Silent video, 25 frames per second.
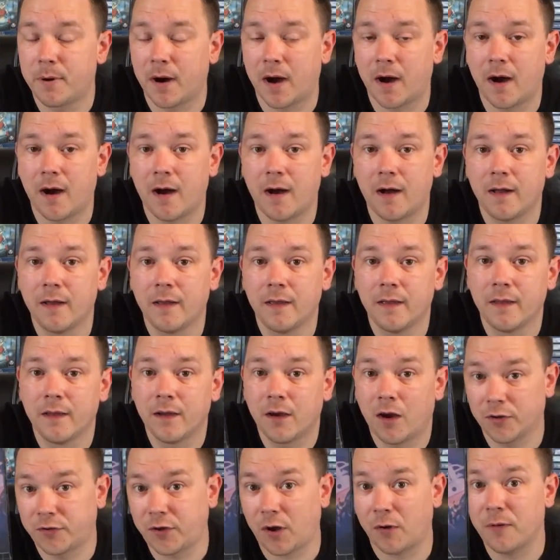but
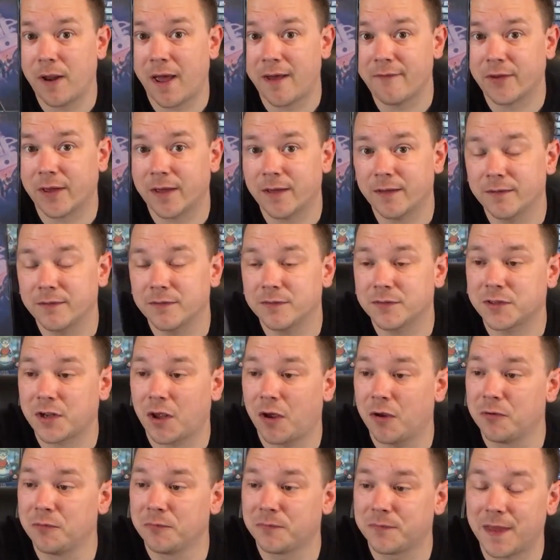I don't have it.
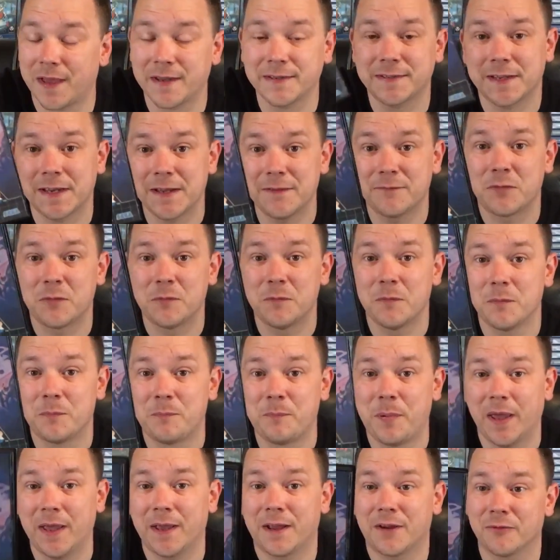So that's even
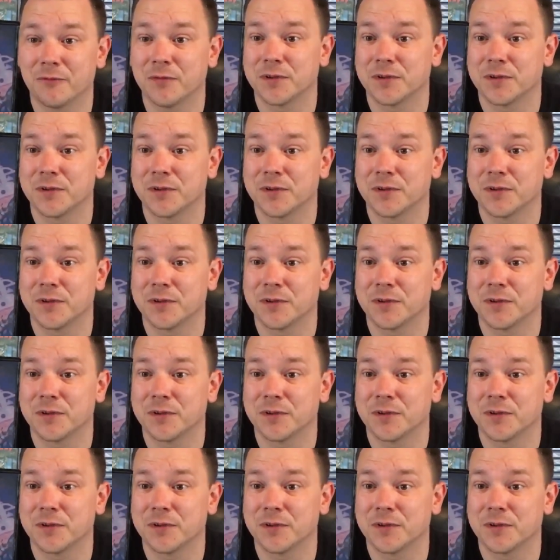bigger